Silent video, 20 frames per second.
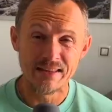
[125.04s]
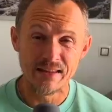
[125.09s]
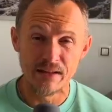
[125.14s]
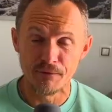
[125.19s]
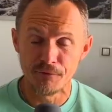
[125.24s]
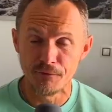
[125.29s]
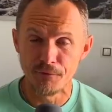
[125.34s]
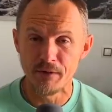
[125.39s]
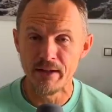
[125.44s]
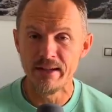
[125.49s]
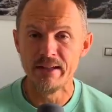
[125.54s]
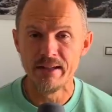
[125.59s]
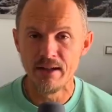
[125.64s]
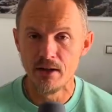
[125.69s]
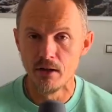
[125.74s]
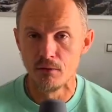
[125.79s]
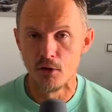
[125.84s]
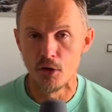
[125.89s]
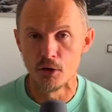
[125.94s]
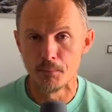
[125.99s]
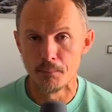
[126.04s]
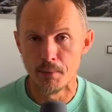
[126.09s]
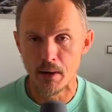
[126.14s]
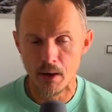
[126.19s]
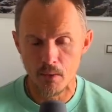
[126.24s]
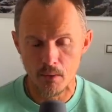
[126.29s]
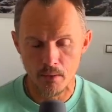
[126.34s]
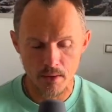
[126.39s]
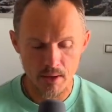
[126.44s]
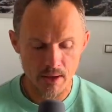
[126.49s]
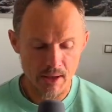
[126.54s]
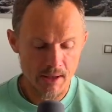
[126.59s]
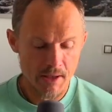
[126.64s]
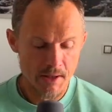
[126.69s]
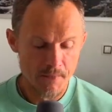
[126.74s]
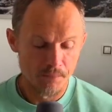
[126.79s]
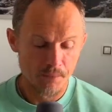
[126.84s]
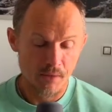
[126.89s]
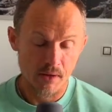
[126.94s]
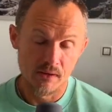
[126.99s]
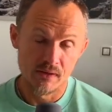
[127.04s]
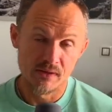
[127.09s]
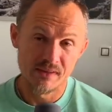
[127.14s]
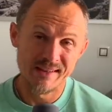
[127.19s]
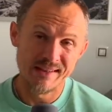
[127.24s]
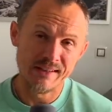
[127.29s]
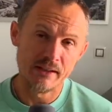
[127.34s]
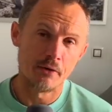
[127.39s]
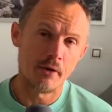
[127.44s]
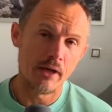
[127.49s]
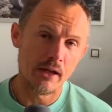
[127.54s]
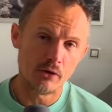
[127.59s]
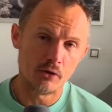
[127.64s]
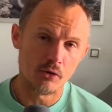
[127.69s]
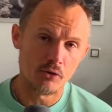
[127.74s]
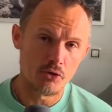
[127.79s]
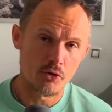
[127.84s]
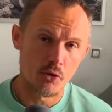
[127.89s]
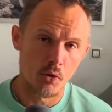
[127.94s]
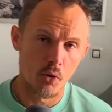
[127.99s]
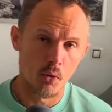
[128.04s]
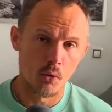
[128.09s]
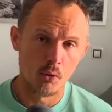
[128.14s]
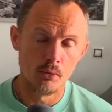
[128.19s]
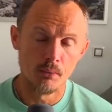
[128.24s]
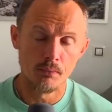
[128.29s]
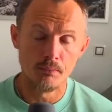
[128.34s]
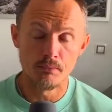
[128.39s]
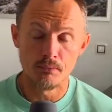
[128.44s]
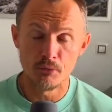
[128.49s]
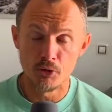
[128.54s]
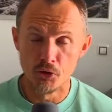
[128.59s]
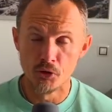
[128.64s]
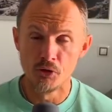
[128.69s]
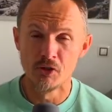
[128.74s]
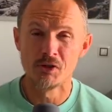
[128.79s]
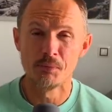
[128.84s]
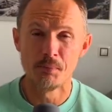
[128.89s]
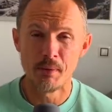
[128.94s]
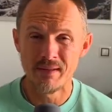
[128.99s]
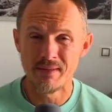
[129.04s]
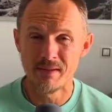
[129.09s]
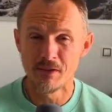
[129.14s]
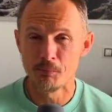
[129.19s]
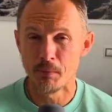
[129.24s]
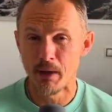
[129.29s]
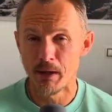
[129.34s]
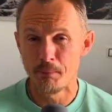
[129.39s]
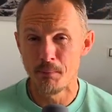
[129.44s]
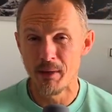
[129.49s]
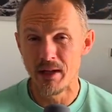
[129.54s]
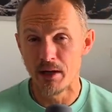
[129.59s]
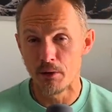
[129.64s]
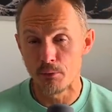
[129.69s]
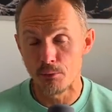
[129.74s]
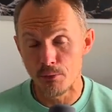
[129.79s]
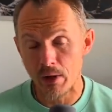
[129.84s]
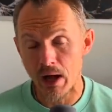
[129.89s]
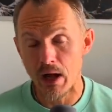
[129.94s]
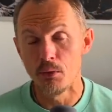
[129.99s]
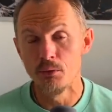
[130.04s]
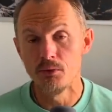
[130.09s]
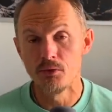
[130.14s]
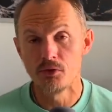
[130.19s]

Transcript: that feeling of Alu Power. Still great control, good spin despite being a round